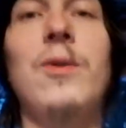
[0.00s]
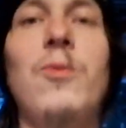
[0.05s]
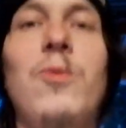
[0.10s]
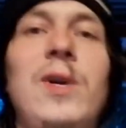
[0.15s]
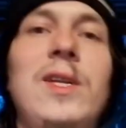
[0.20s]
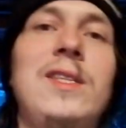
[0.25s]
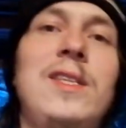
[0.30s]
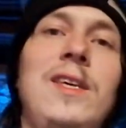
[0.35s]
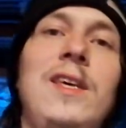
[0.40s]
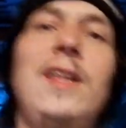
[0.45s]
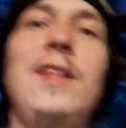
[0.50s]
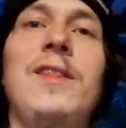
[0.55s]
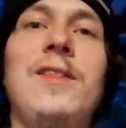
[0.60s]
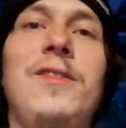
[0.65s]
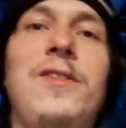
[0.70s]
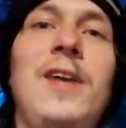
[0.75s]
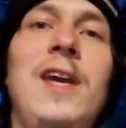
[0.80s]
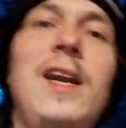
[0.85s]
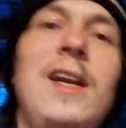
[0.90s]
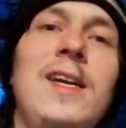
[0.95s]
with
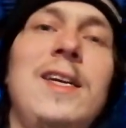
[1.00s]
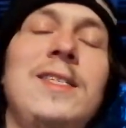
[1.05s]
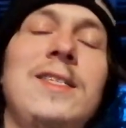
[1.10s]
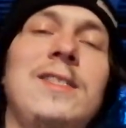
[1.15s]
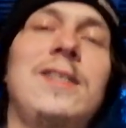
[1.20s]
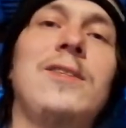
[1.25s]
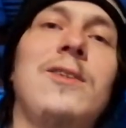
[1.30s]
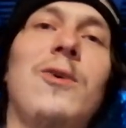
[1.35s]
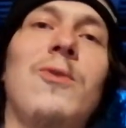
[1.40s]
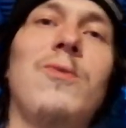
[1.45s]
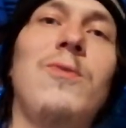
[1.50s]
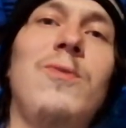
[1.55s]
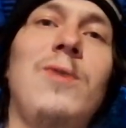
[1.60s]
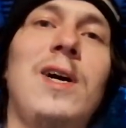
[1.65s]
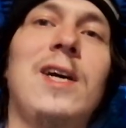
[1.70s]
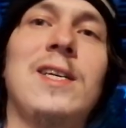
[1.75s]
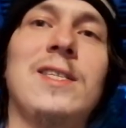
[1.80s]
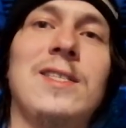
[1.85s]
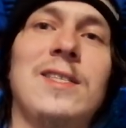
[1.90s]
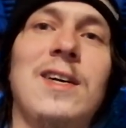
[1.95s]
Thin Lizzy,
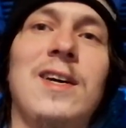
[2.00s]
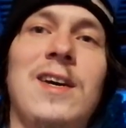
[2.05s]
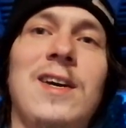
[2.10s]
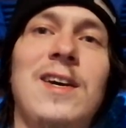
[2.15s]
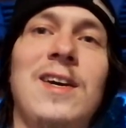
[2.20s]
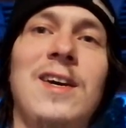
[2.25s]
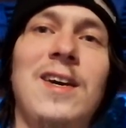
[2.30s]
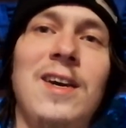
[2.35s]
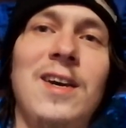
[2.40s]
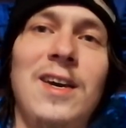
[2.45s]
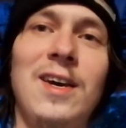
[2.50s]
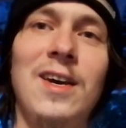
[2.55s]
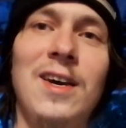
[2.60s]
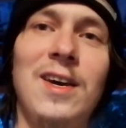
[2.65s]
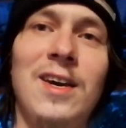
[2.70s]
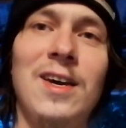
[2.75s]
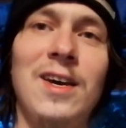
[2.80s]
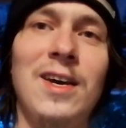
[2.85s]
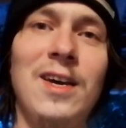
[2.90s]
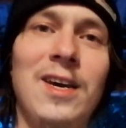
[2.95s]
though, as I
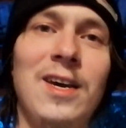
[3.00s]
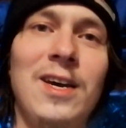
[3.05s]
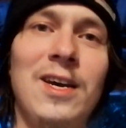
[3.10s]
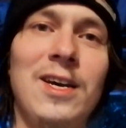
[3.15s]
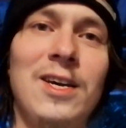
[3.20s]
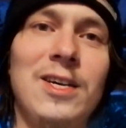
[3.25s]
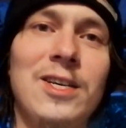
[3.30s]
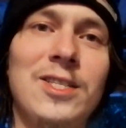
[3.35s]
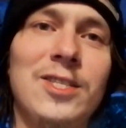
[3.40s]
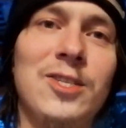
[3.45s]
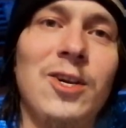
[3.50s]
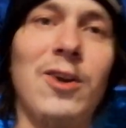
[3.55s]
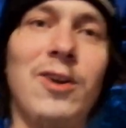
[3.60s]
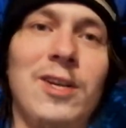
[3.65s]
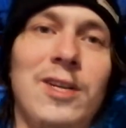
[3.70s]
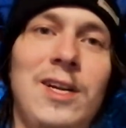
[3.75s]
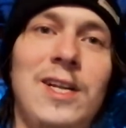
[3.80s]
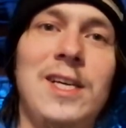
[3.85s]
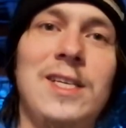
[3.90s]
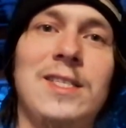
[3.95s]

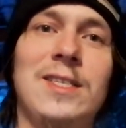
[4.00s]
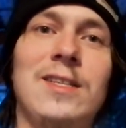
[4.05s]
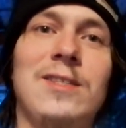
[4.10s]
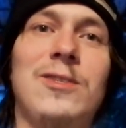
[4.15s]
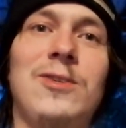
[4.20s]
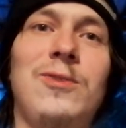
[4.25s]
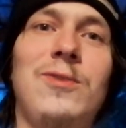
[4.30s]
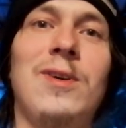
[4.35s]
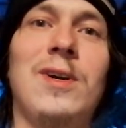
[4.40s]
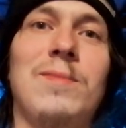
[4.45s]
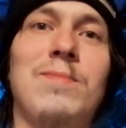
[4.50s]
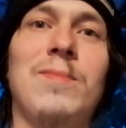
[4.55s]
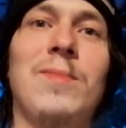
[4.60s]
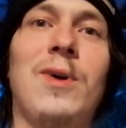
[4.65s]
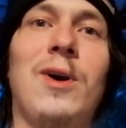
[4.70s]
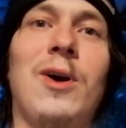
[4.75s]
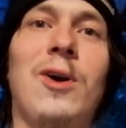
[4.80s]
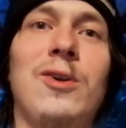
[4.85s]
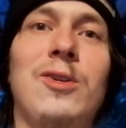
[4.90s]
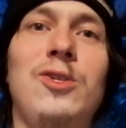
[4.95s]
started listening to
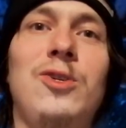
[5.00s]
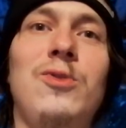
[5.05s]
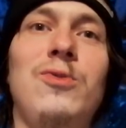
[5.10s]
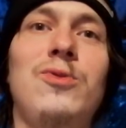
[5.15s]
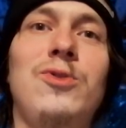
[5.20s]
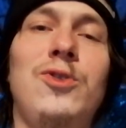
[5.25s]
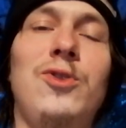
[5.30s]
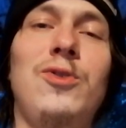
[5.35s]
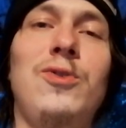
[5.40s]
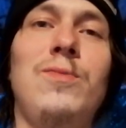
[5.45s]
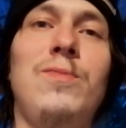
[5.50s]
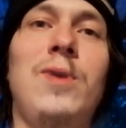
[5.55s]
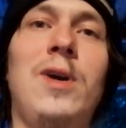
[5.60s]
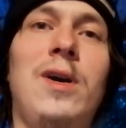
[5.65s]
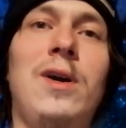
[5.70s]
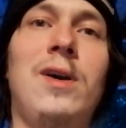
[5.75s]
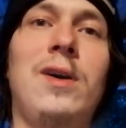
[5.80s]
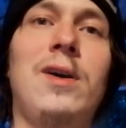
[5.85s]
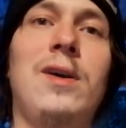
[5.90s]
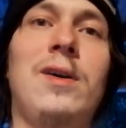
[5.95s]
them on YouTube,
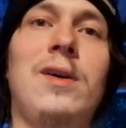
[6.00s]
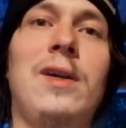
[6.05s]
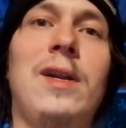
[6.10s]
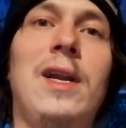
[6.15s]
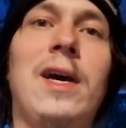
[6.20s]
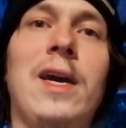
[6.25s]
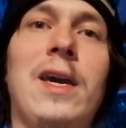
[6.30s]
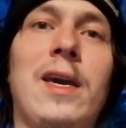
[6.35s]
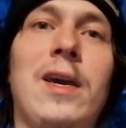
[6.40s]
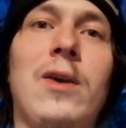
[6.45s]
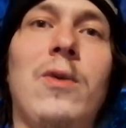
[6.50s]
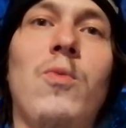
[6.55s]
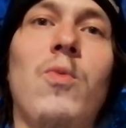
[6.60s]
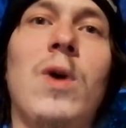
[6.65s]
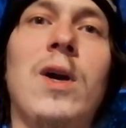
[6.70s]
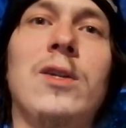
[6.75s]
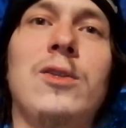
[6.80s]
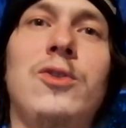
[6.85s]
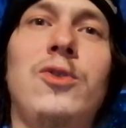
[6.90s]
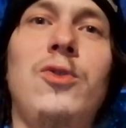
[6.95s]
like
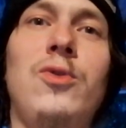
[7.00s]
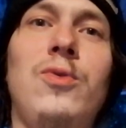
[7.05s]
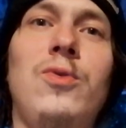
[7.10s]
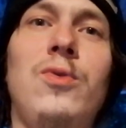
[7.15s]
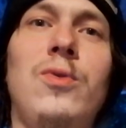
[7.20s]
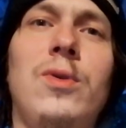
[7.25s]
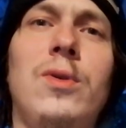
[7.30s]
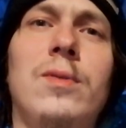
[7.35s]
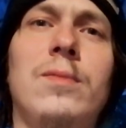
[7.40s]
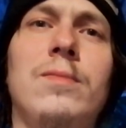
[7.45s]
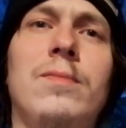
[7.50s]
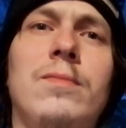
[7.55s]
1, 2,